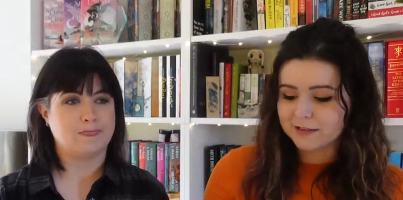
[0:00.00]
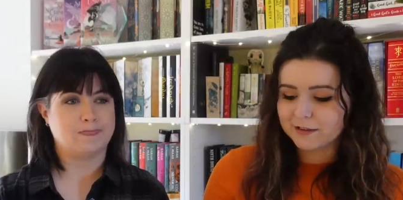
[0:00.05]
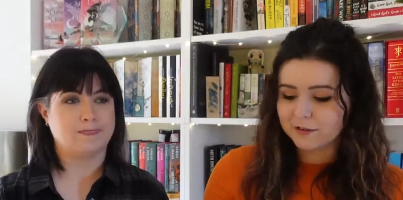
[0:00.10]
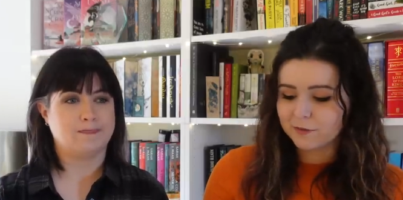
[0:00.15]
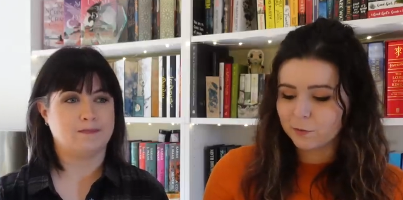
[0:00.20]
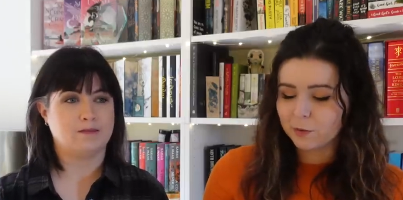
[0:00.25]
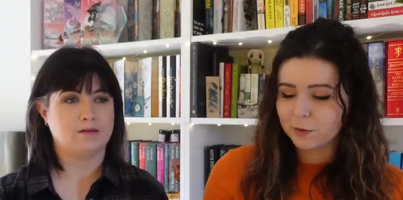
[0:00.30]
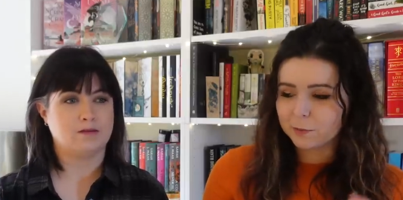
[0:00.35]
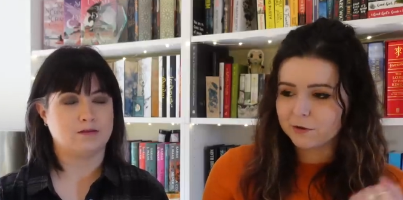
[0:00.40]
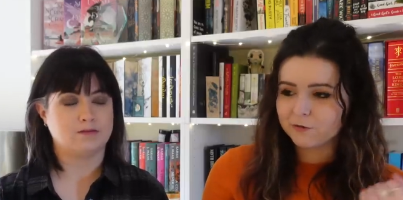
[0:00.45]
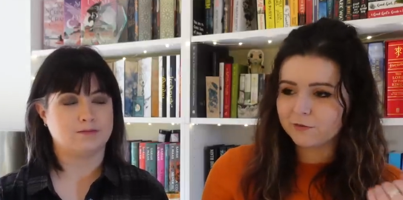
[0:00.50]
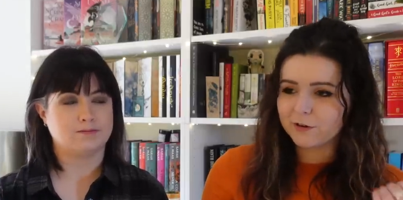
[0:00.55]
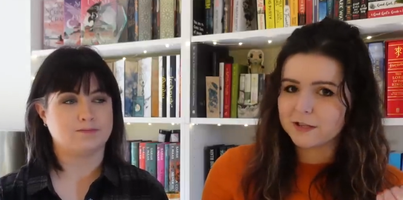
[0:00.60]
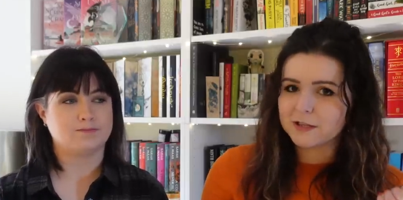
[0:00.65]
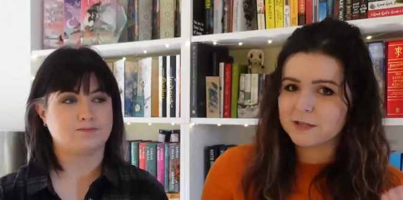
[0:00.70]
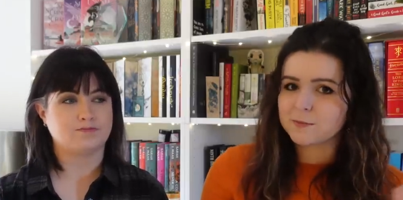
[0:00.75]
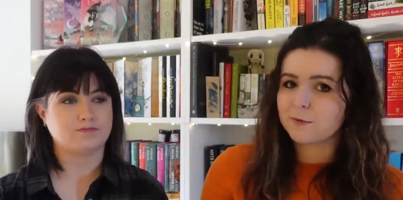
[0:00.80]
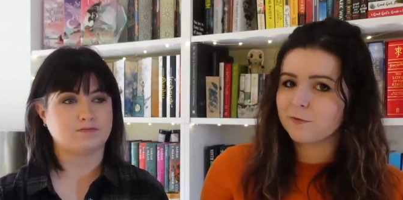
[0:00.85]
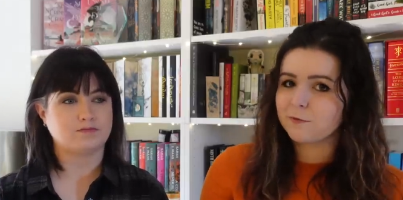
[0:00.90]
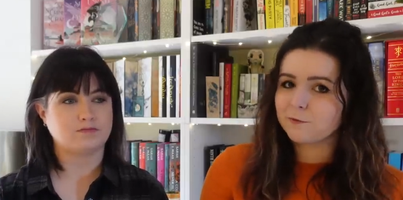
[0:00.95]
Speaker 1: and were we
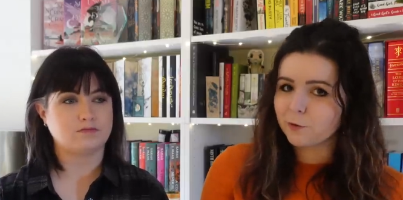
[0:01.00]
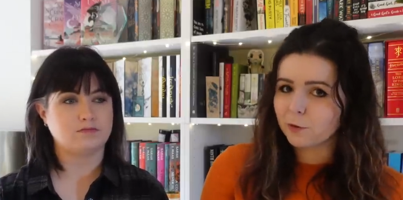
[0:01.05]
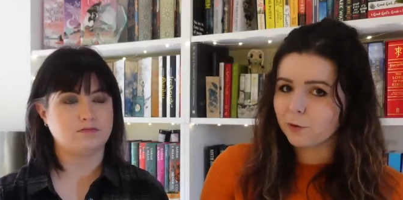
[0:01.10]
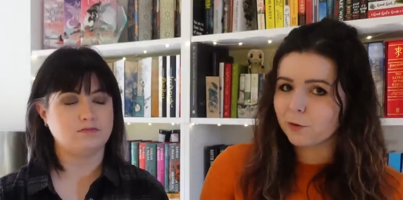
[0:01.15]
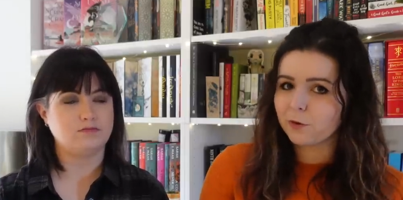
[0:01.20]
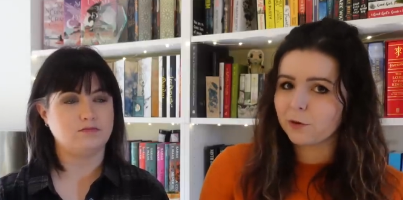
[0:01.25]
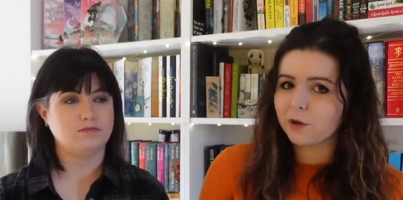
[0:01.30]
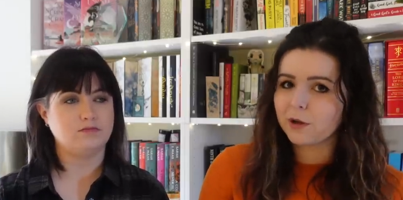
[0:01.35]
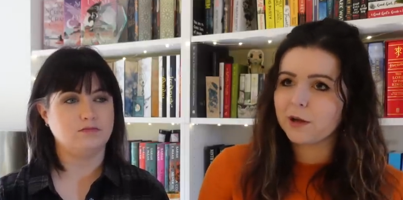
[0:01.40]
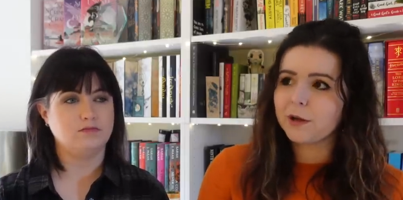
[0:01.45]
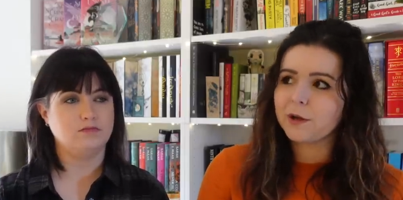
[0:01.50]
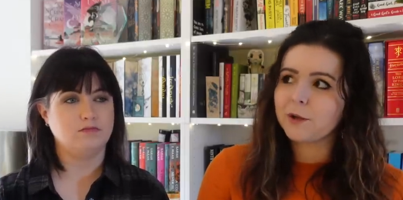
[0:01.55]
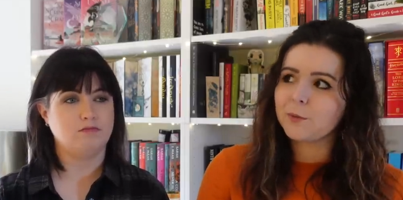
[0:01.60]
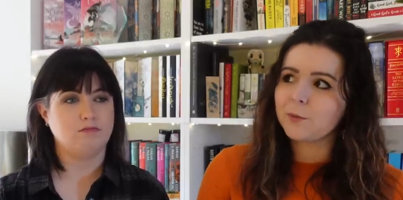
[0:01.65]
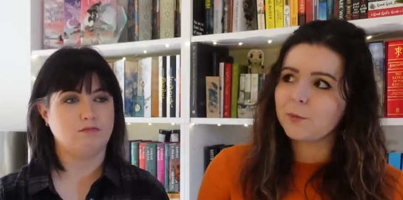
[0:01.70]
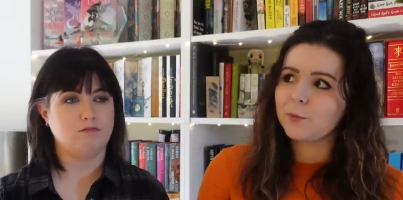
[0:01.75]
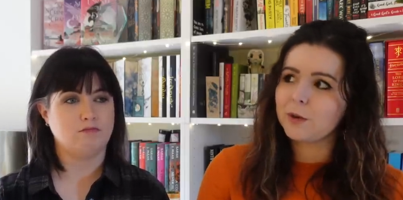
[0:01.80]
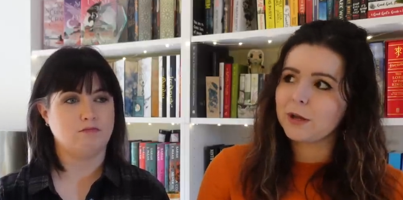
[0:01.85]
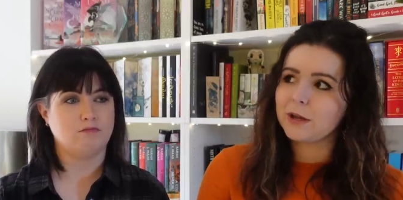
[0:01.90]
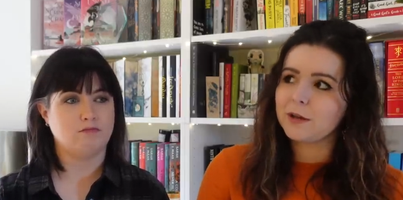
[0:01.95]
friends before
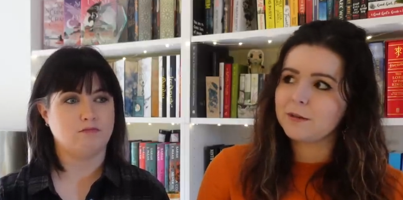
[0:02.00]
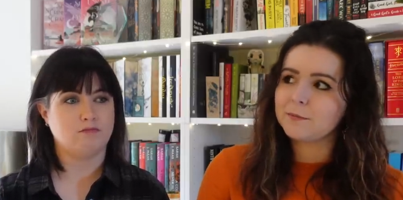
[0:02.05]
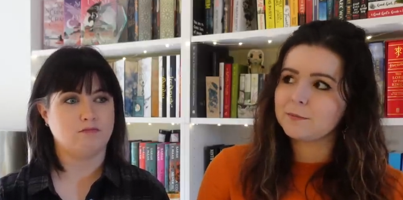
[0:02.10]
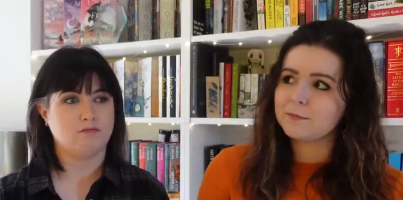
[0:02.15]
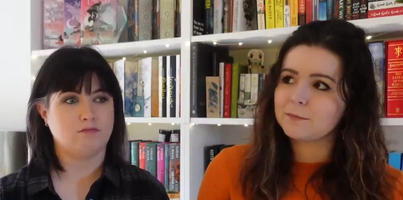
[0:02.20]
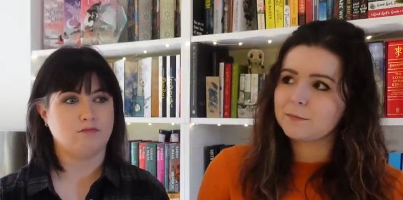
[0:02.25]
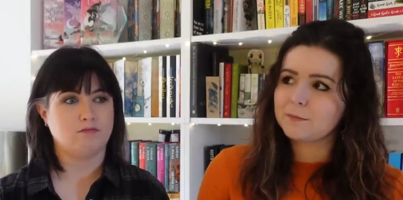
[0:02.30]
we